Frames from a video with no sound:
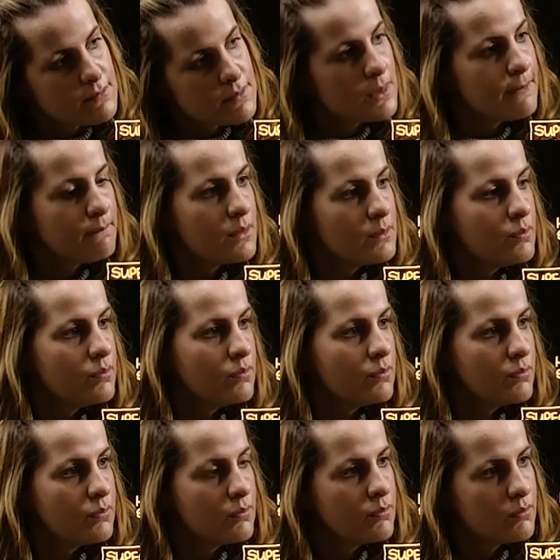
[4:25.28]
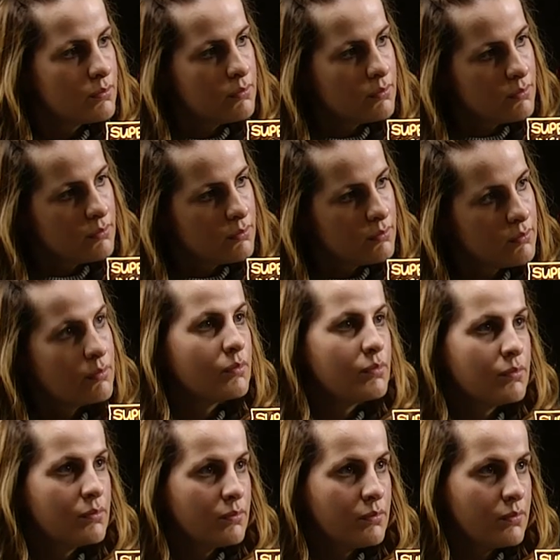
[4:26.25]

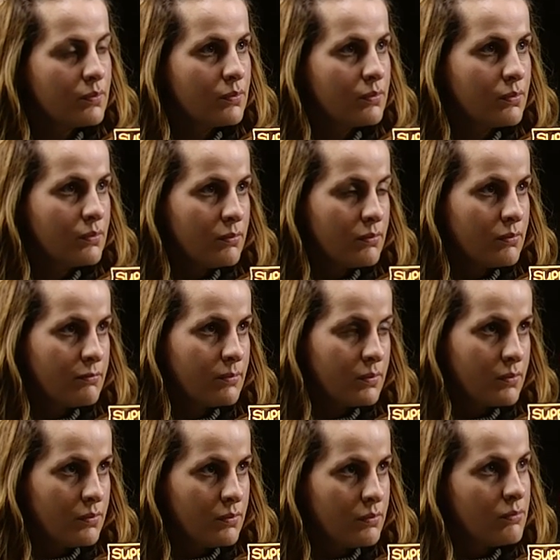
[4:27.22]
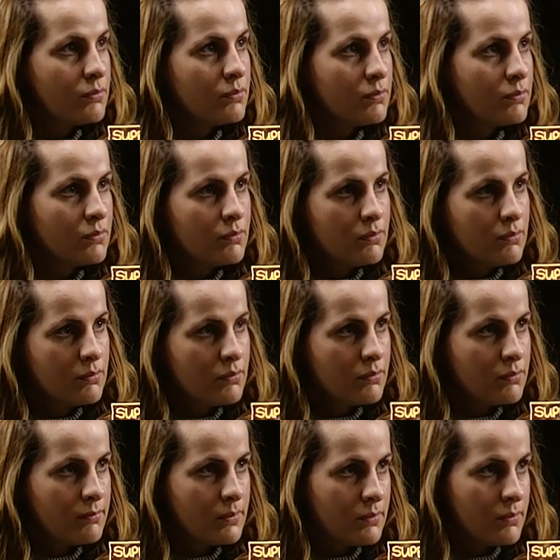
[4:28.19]

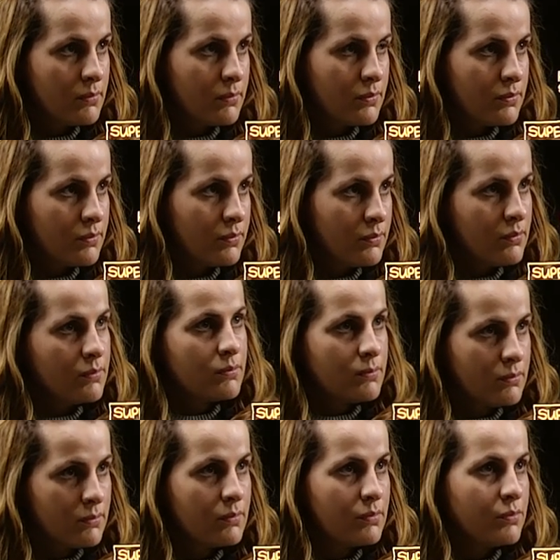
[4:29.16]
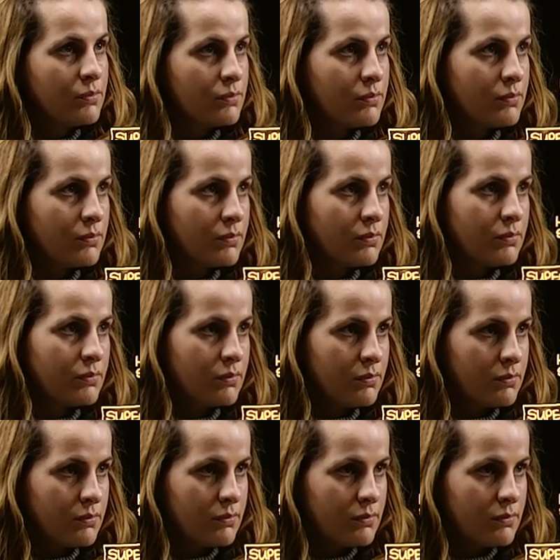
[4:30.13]
(silence)